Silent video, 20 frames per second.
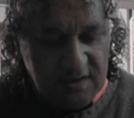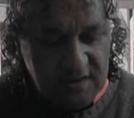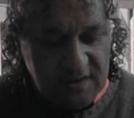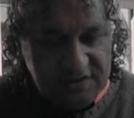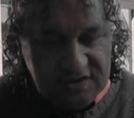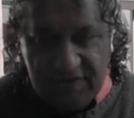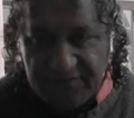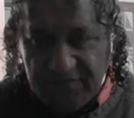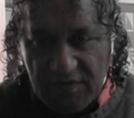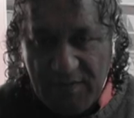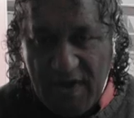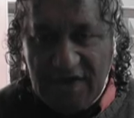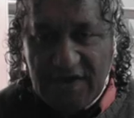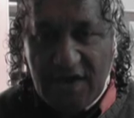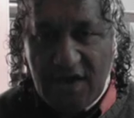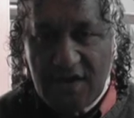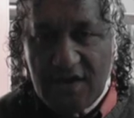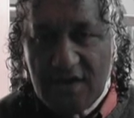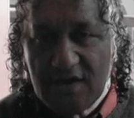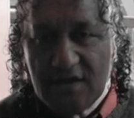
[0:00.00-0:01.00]
Chief
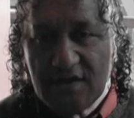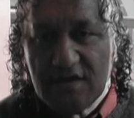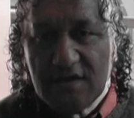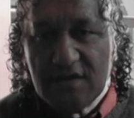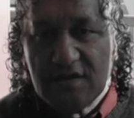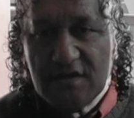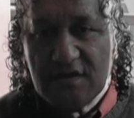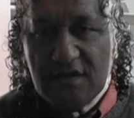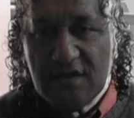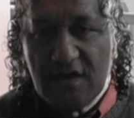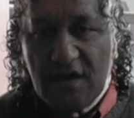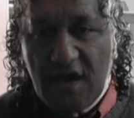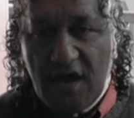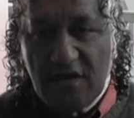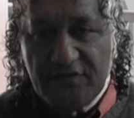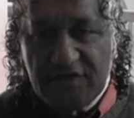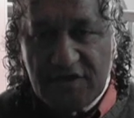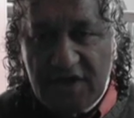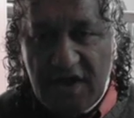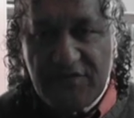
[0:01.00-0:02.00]
Commander
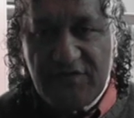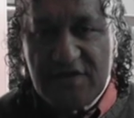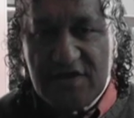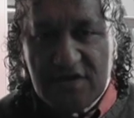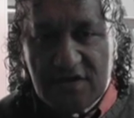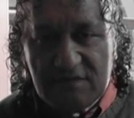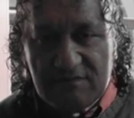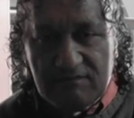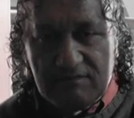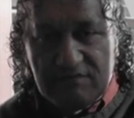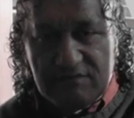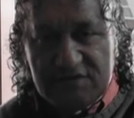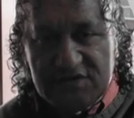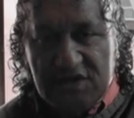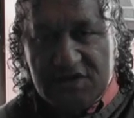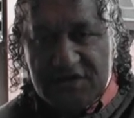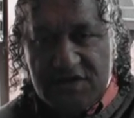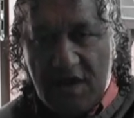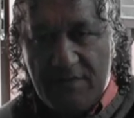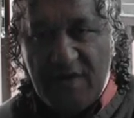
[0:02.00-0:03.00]
of the Navy,
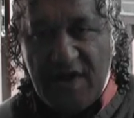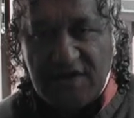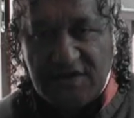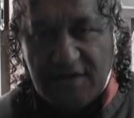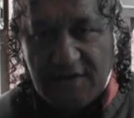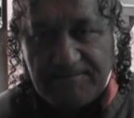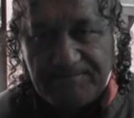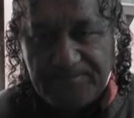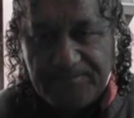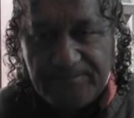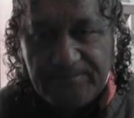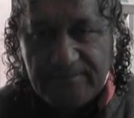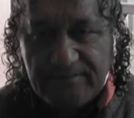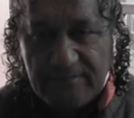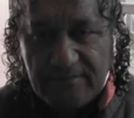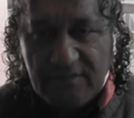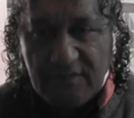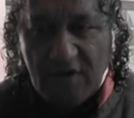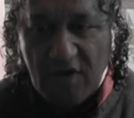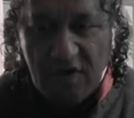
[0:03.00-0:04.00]
that's our partner
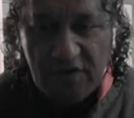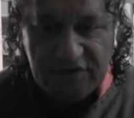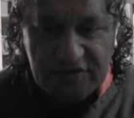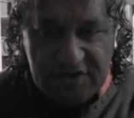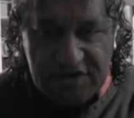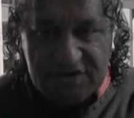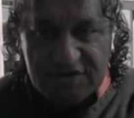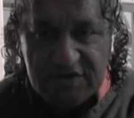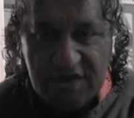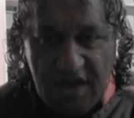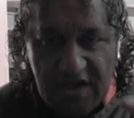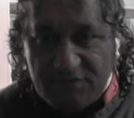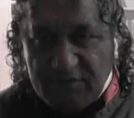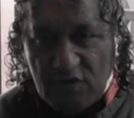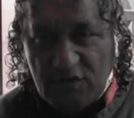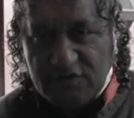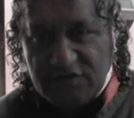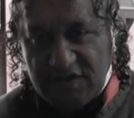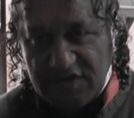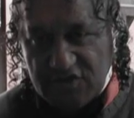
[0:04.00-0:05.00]
on these
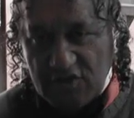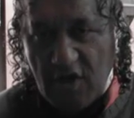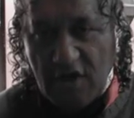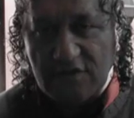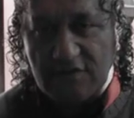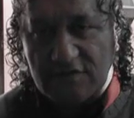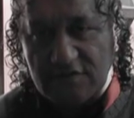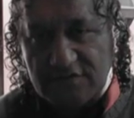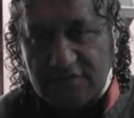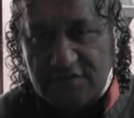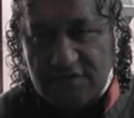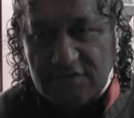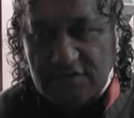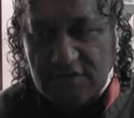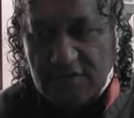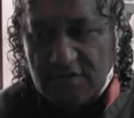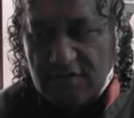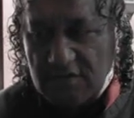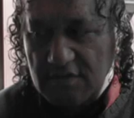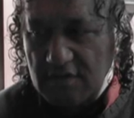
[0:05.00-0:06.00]
Admiralty titles.
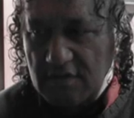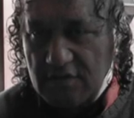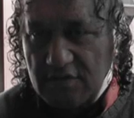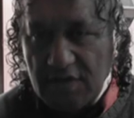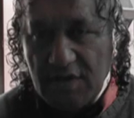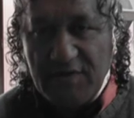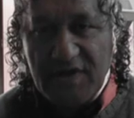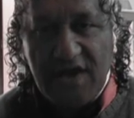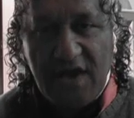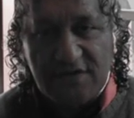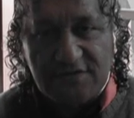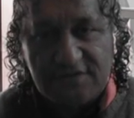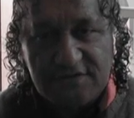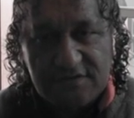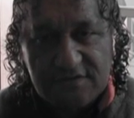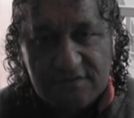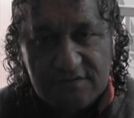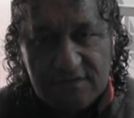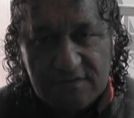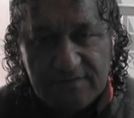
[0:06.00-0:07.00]
Nobody
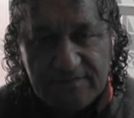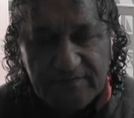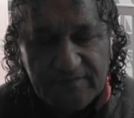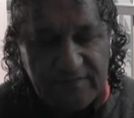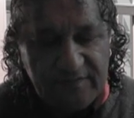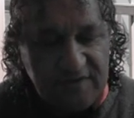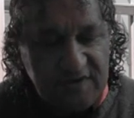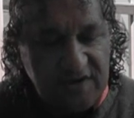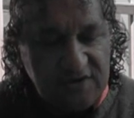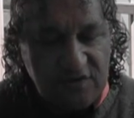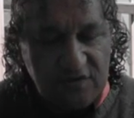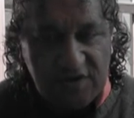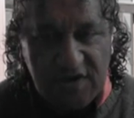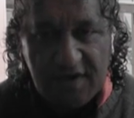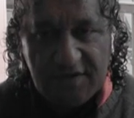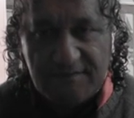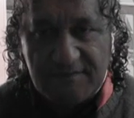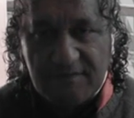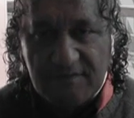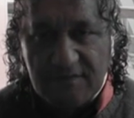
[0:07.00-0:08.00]
else can do that.